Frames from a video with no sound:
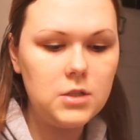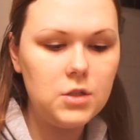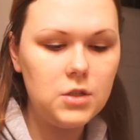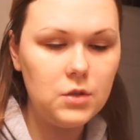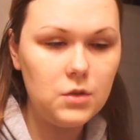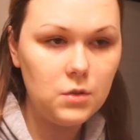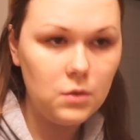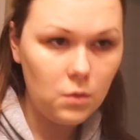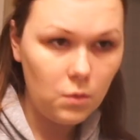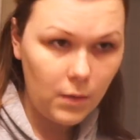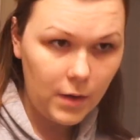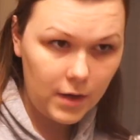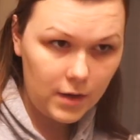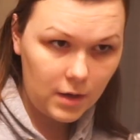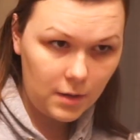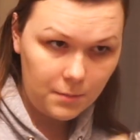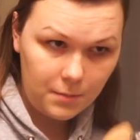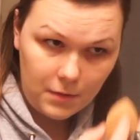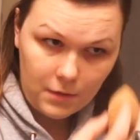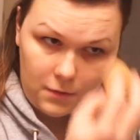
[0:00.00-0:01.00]
to wake
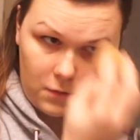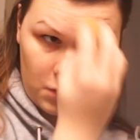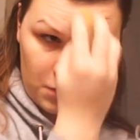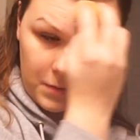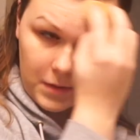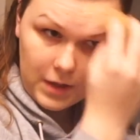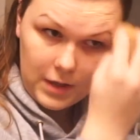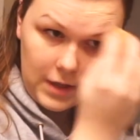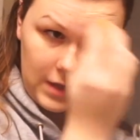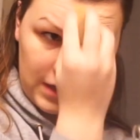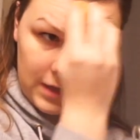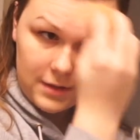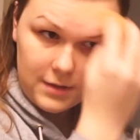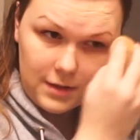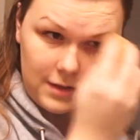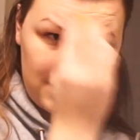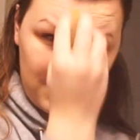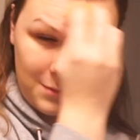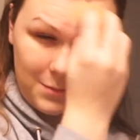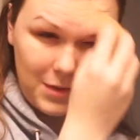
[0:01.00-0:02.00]
up before my kids.
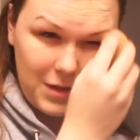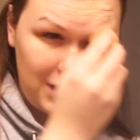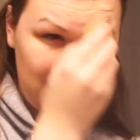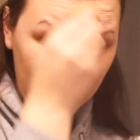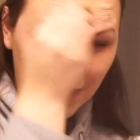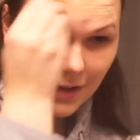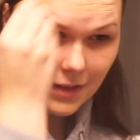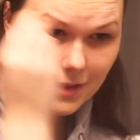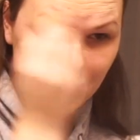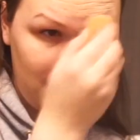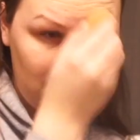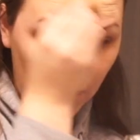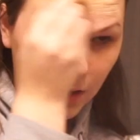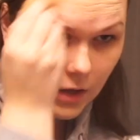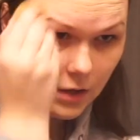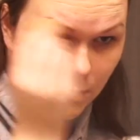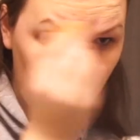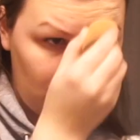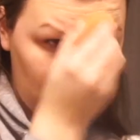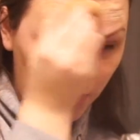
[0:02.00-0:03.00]
That's something that I think
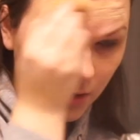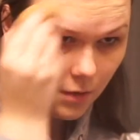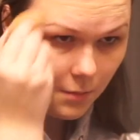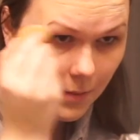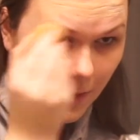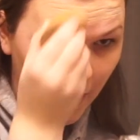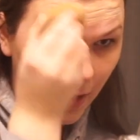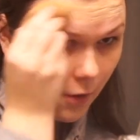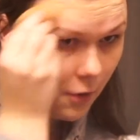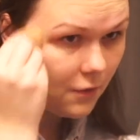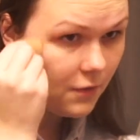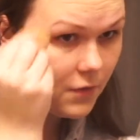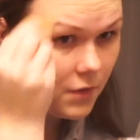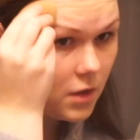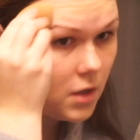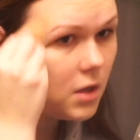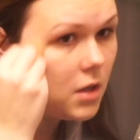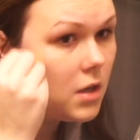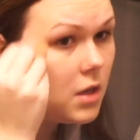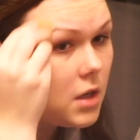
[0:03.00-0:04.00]
is really
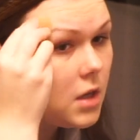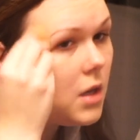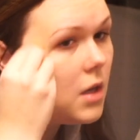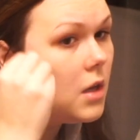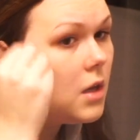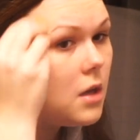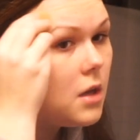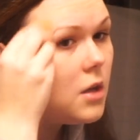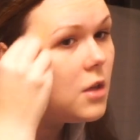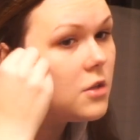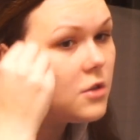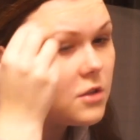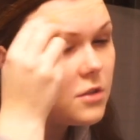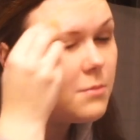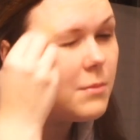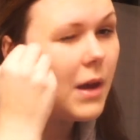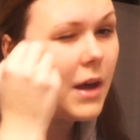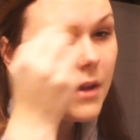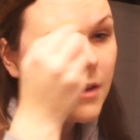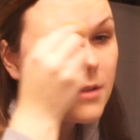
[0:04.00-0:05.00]
powerful. Just
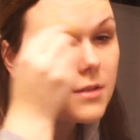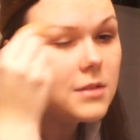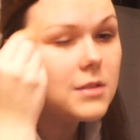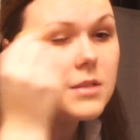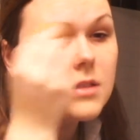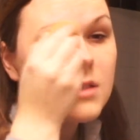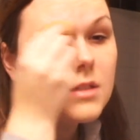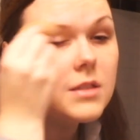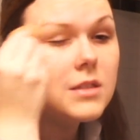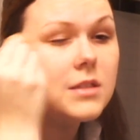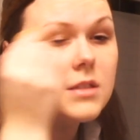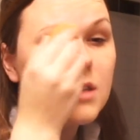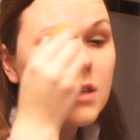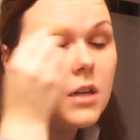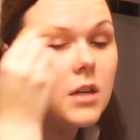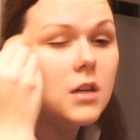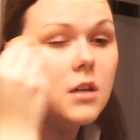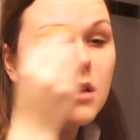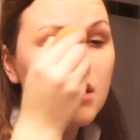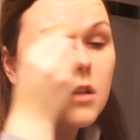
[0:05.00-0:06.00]
Maddox is
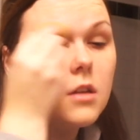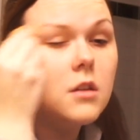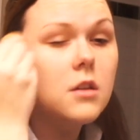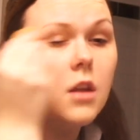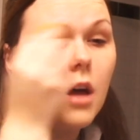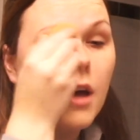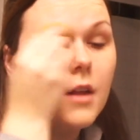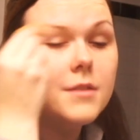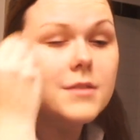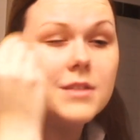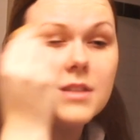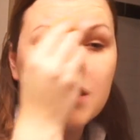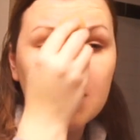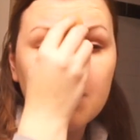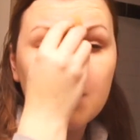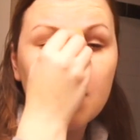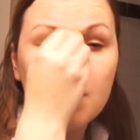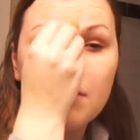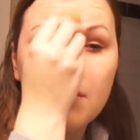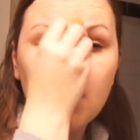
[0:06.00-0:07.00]
still not
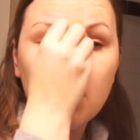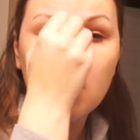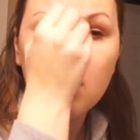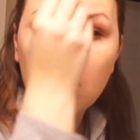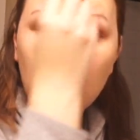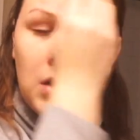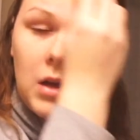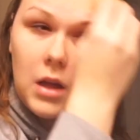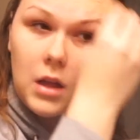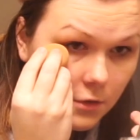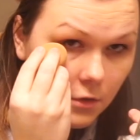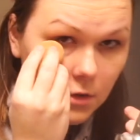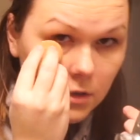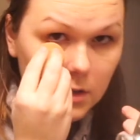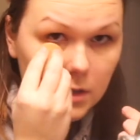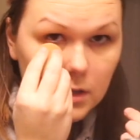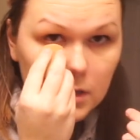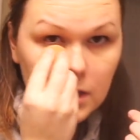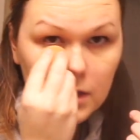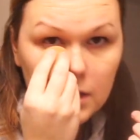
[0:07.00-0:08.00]
sleeping very well. I
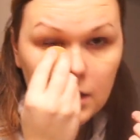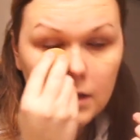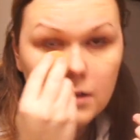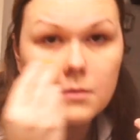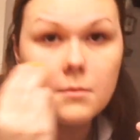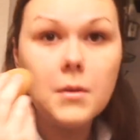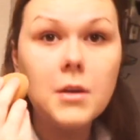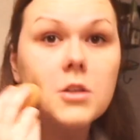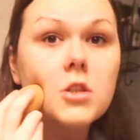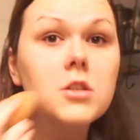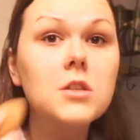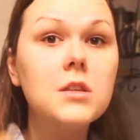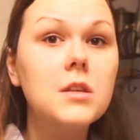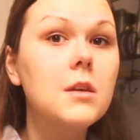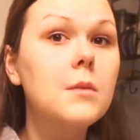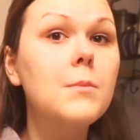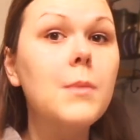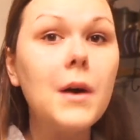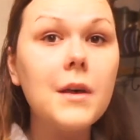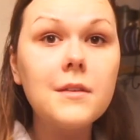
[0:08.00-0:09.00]
really need as much
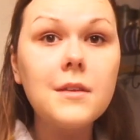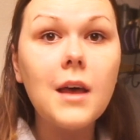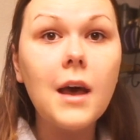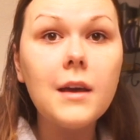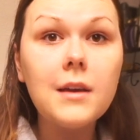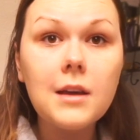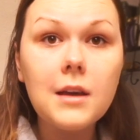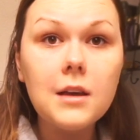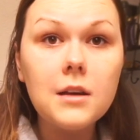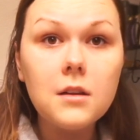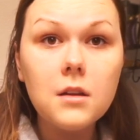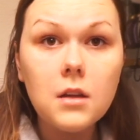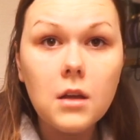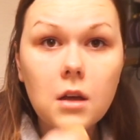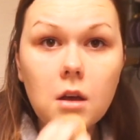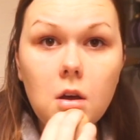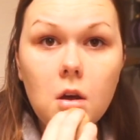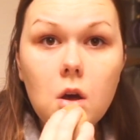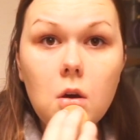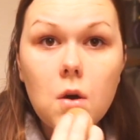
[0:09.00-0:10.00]
sleep as that kid
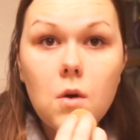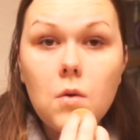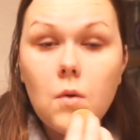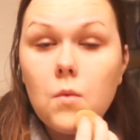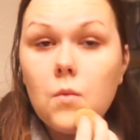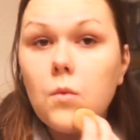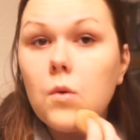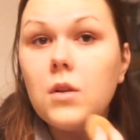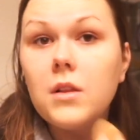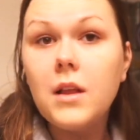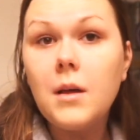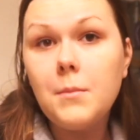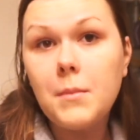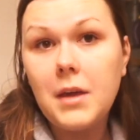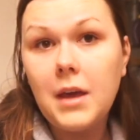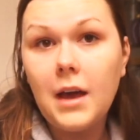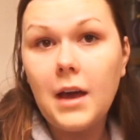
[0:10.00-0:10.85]
will let me